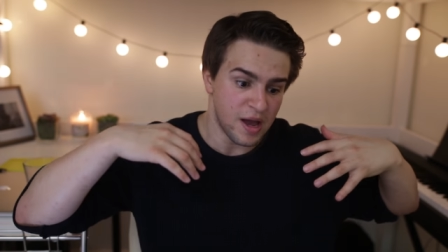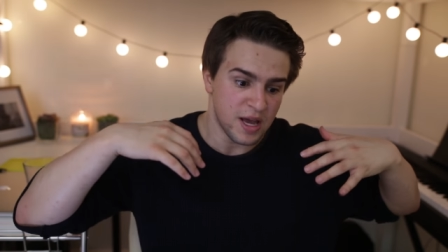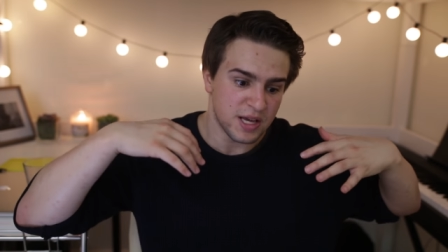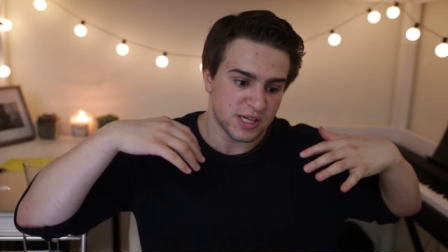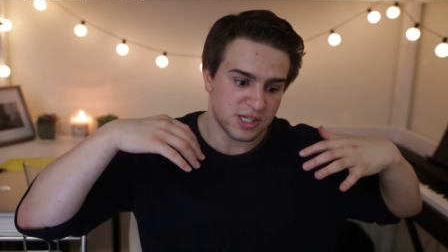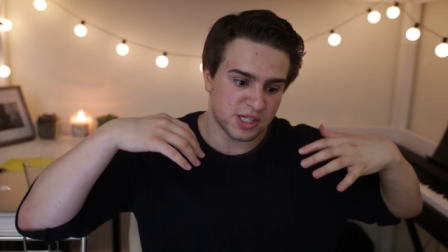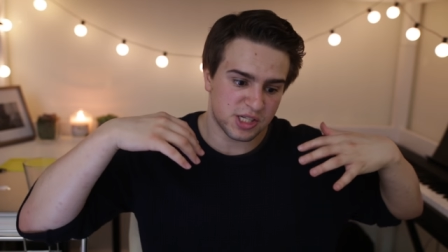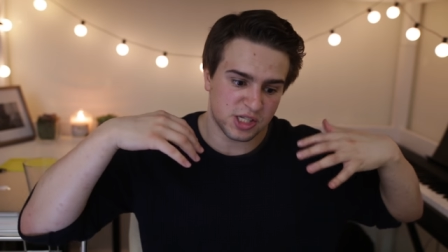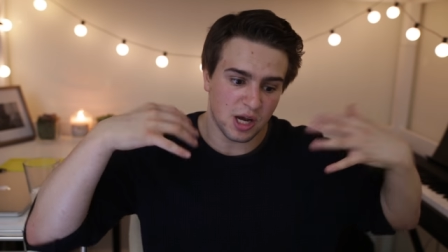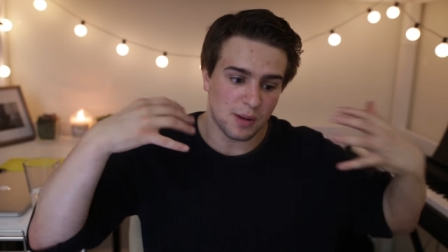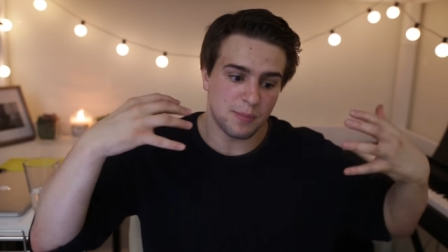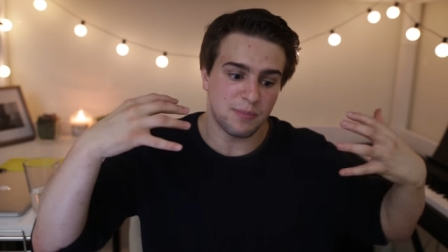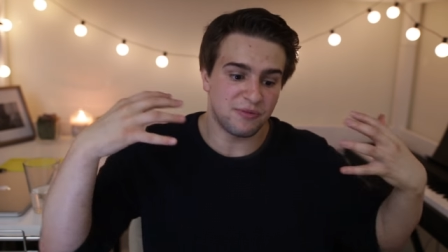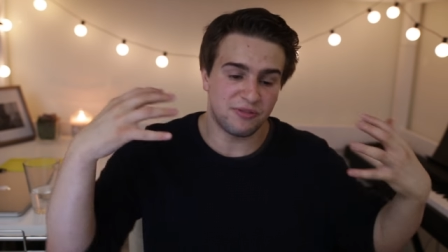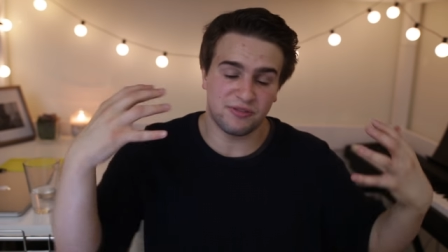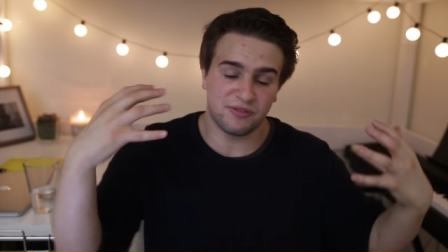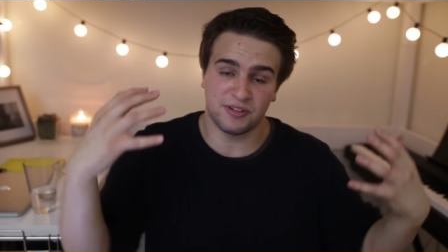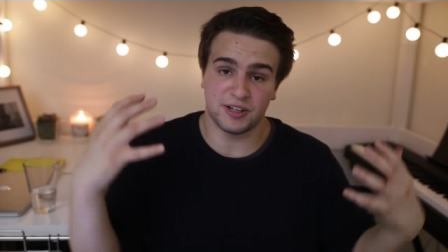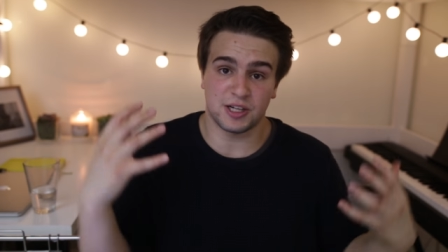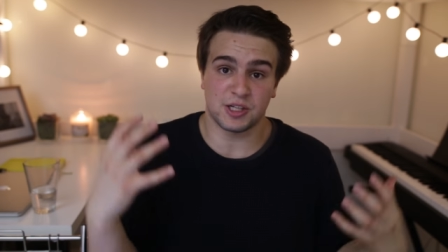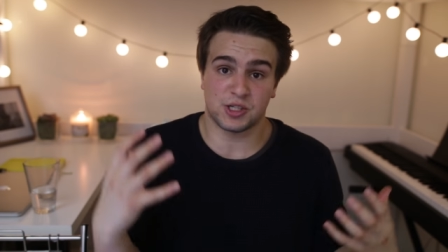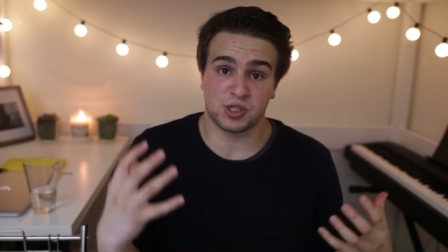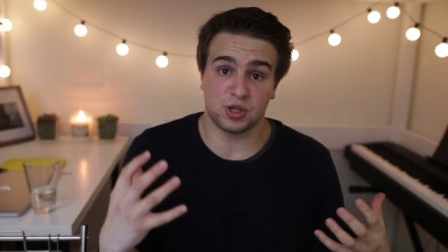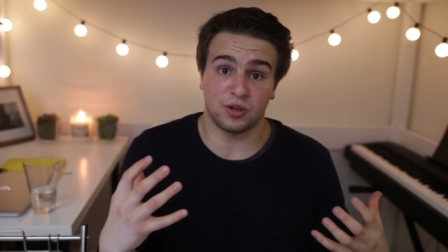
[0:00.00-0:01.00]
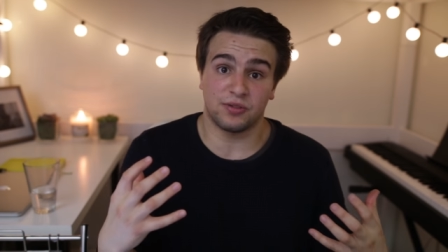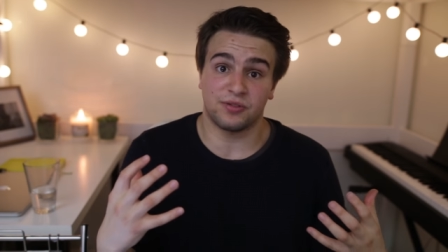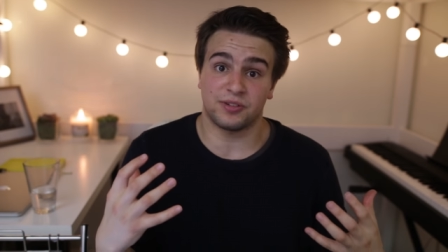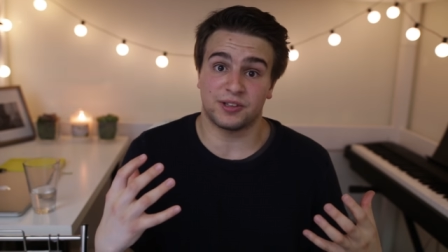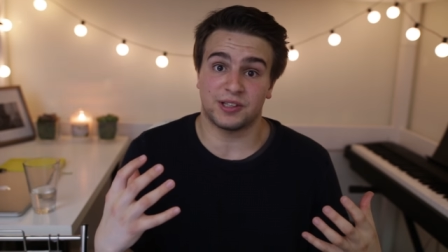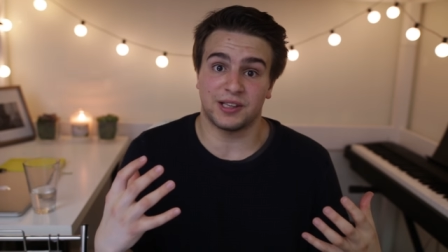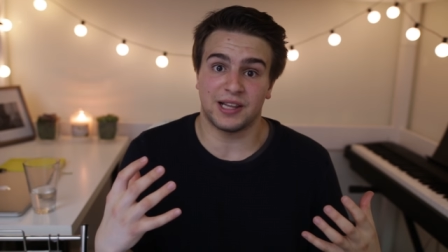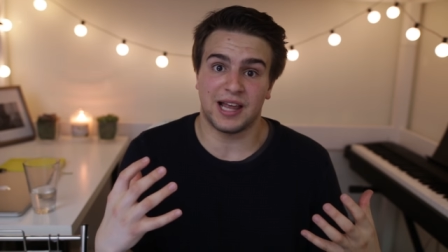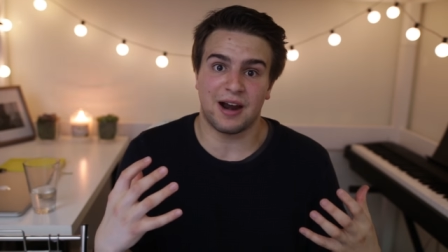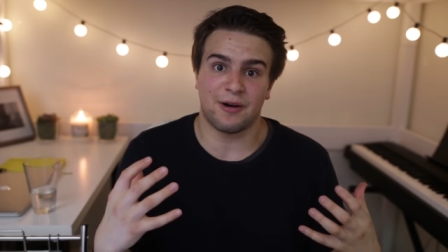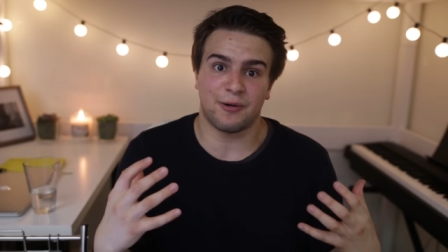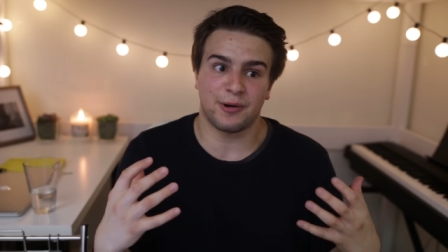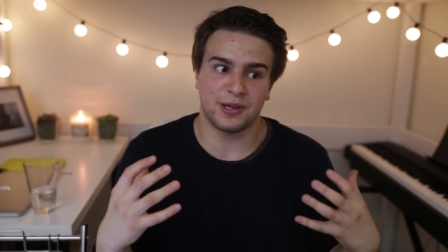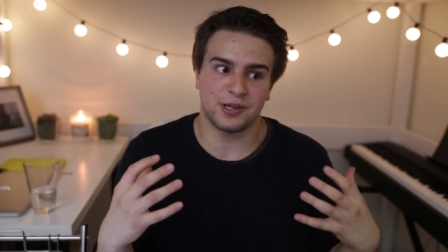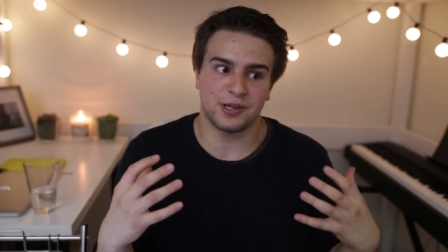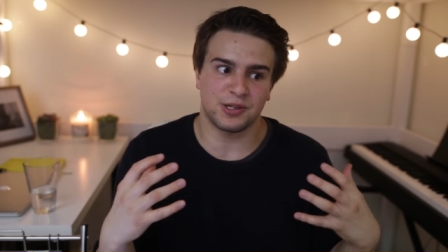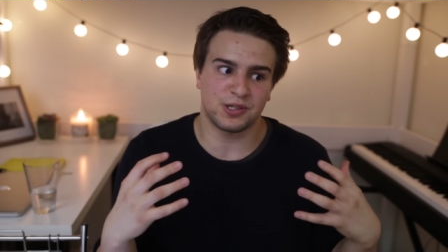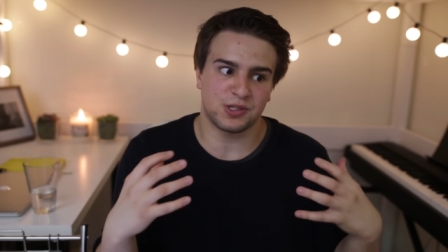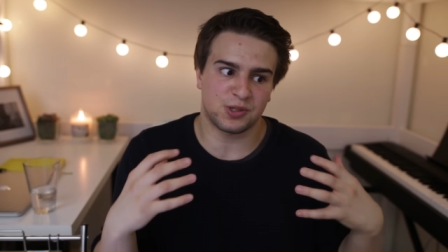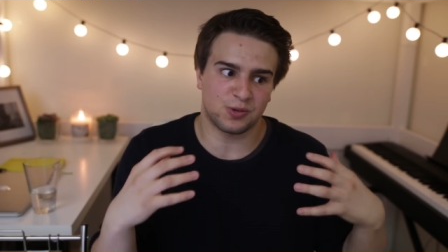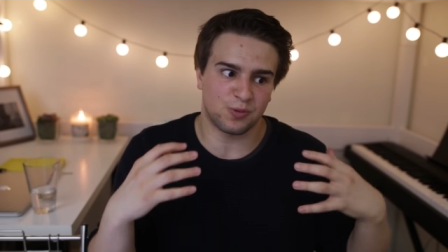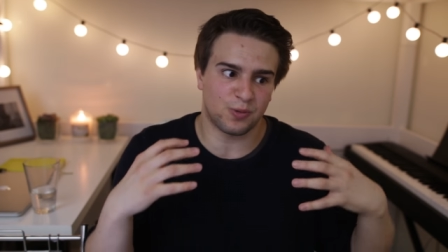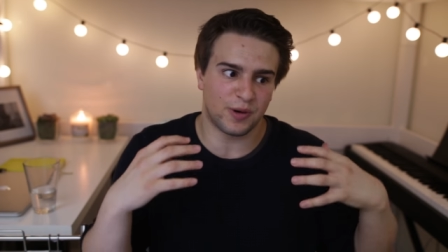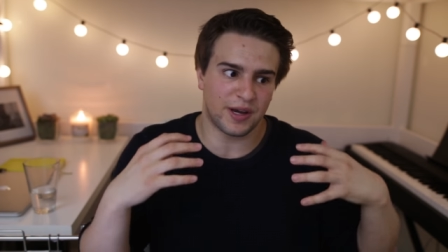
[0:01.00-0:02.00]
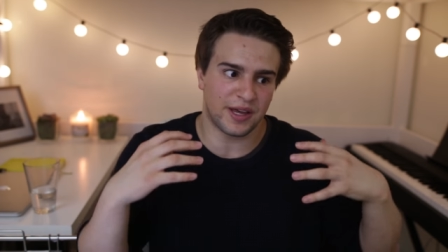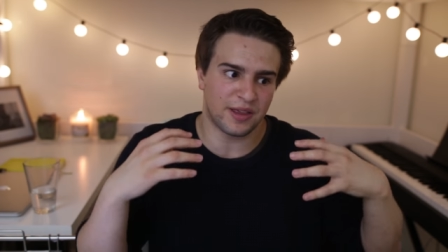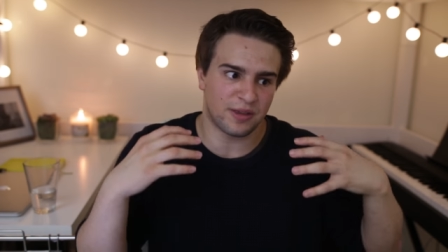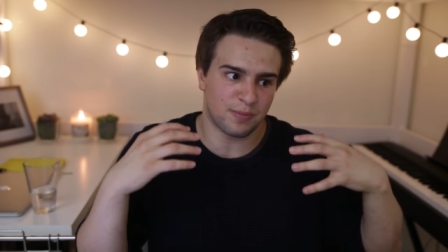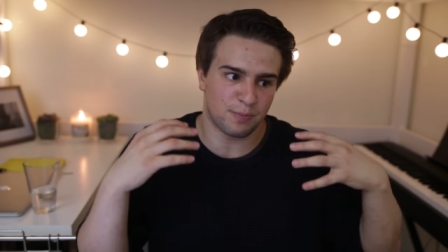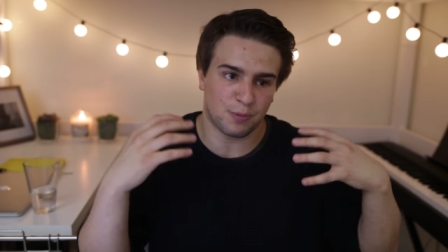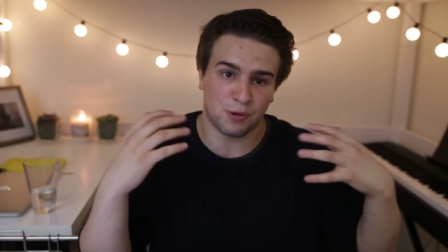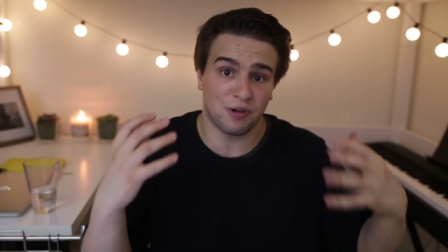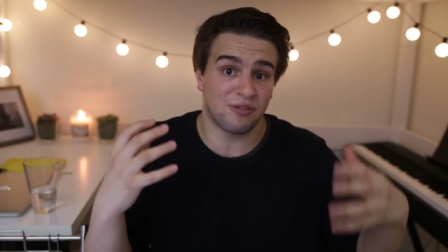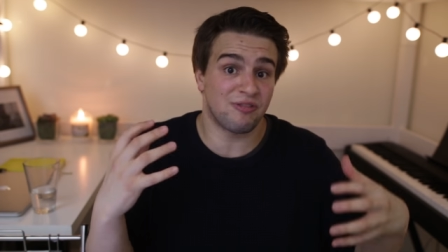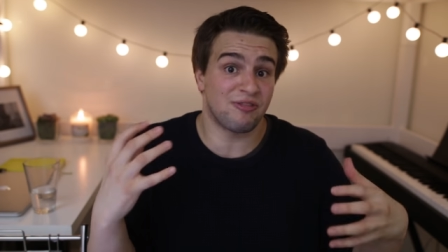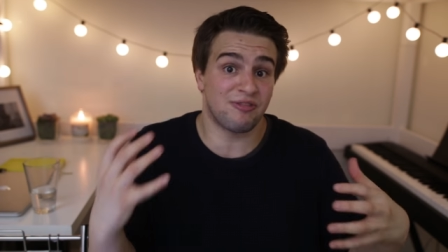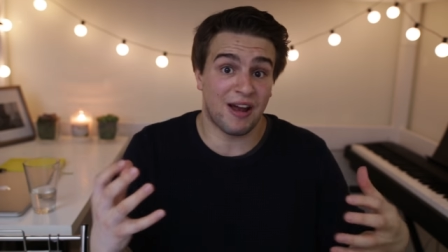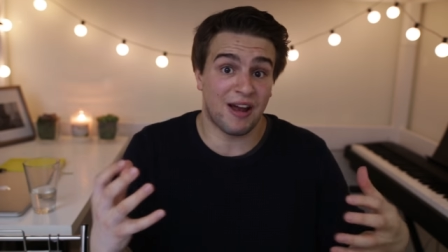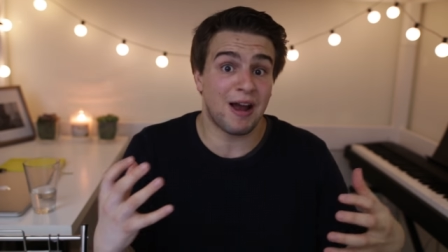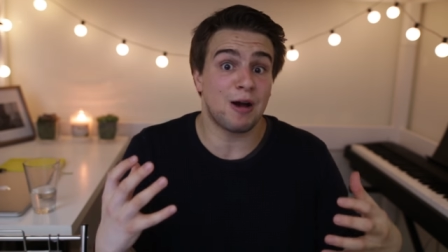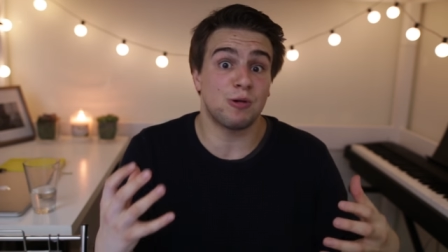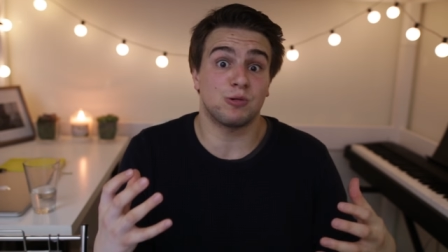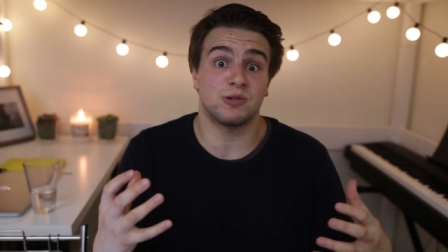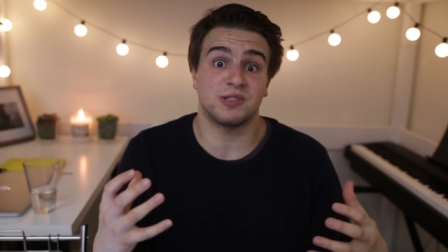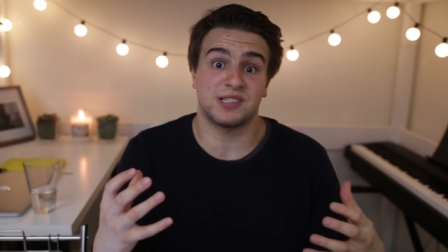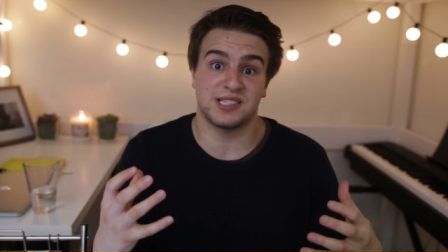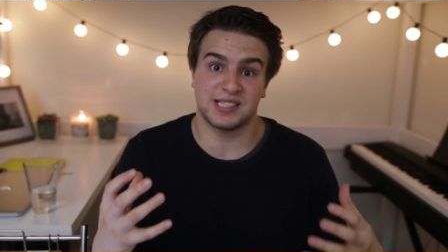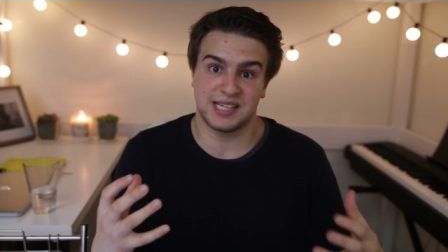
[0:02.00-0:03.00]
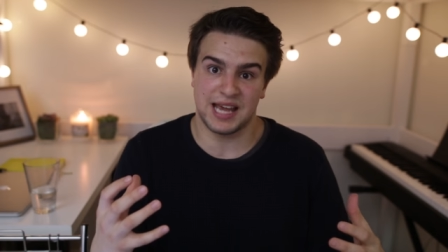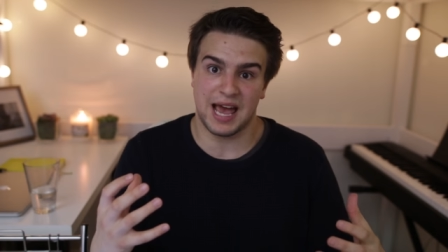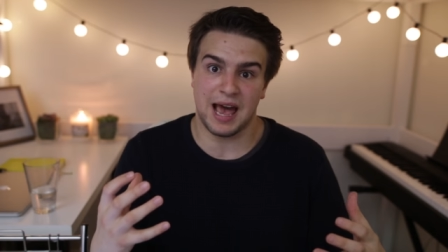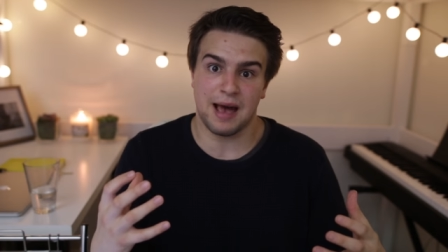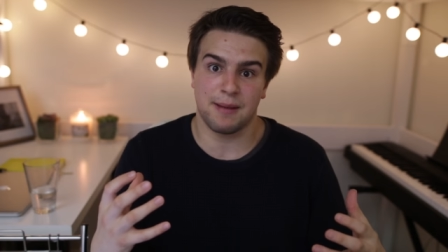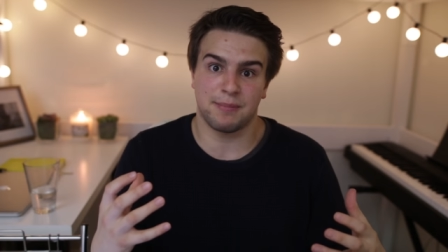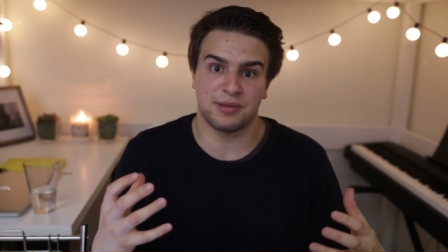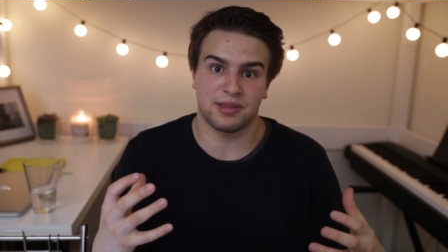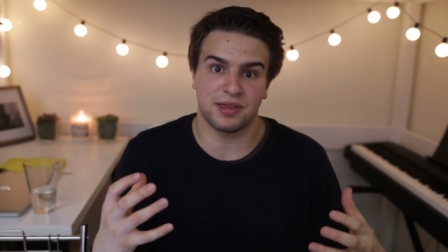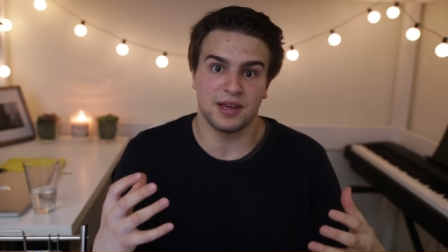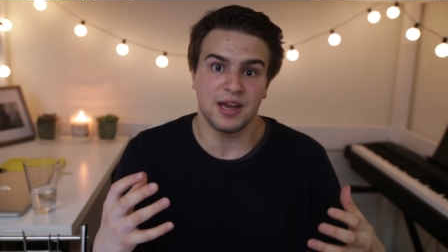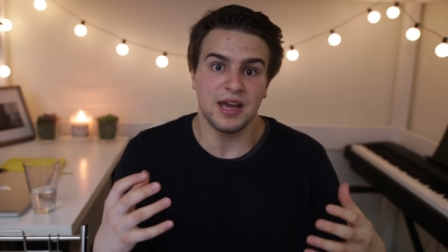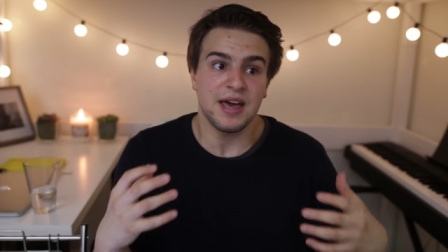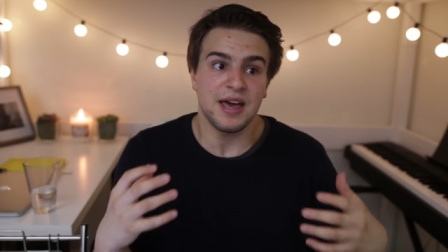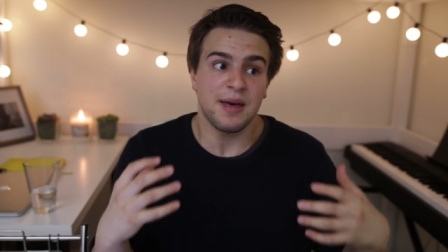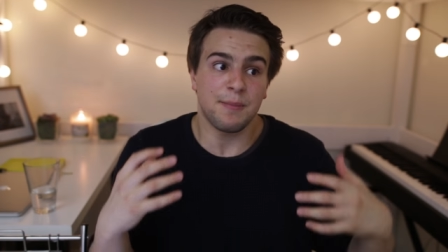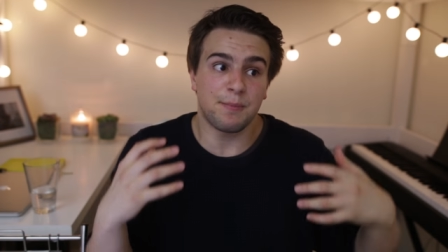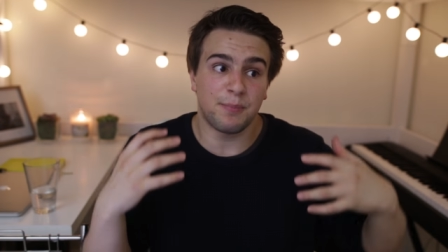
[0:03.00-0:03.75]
some philosophical areas with profound depth,